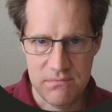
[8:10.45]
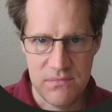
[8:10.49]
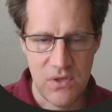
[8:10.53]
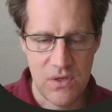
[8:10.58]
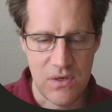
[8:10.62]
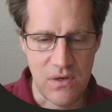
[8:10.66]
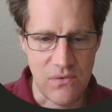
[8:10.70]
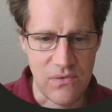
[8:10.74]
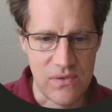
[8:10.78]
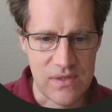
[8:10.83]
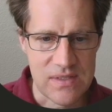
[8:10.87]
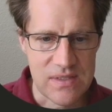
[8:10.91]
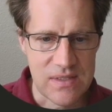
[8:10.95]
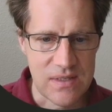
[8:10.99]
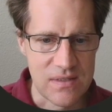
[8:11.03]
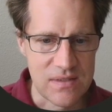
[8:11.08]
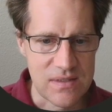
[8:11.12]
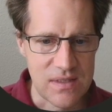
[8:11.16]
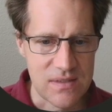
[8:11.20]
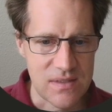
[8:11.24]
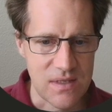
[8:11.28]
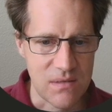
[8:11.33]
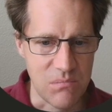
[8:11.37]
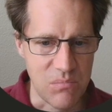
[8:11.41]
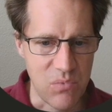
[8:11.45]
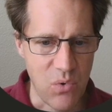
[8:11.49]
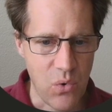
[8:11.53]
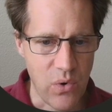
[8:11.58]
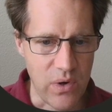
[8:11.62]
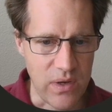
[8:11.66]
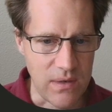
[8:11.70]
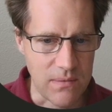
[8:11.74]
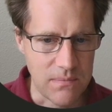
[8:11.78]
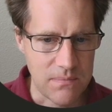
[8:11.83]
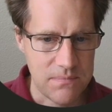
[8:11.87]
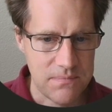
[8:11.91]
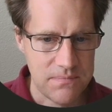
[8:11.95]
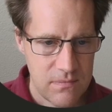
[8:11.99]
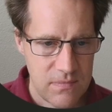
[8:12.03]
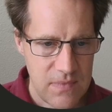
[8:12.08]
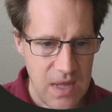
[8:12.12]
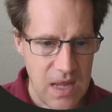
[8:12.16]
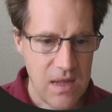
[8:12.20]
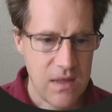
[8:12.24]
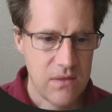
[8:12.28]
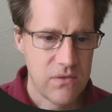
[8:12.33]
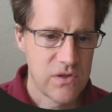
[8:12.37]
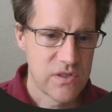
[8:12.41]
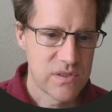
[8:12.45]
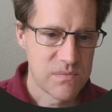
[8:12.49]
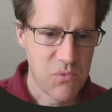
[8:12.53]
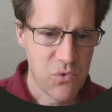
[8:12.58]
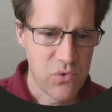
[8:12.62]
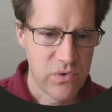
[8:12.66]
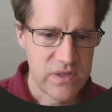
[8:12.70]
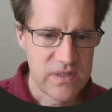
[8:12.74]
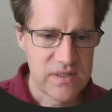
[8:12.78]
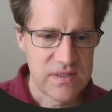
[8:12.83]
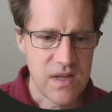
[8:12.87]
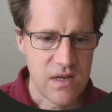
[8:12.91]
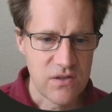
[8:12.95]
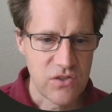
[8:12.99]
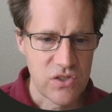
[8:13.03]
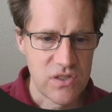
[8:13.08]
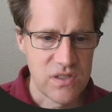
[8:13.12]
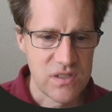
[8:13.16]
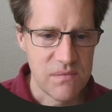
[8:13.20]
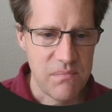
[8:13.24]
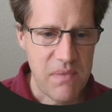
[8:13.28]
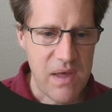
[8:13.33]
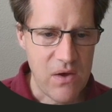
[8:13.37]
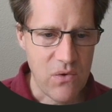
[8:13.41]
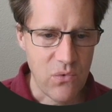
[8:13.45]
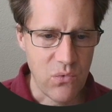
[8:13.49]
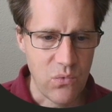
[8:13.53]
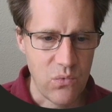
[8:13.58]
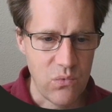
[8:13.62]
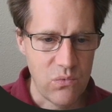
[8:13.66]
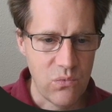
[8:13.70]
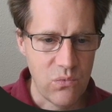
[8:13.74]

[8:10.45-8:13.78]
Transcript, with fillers: you know, this consistent point. And there's more discussions about